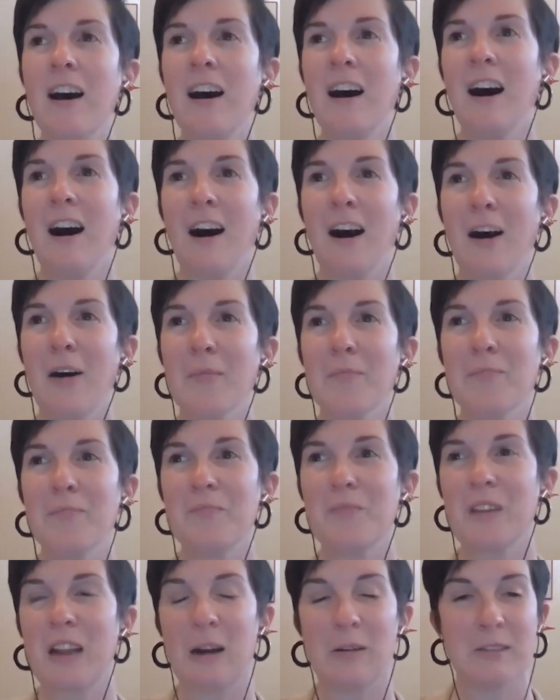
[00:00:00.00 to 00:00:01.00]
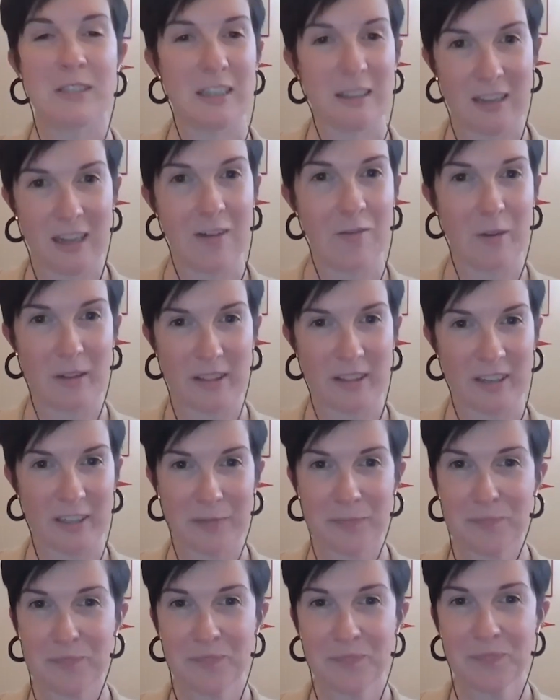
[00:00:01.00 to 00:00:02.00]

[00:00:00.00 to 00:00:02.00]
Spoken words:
I was in love with it,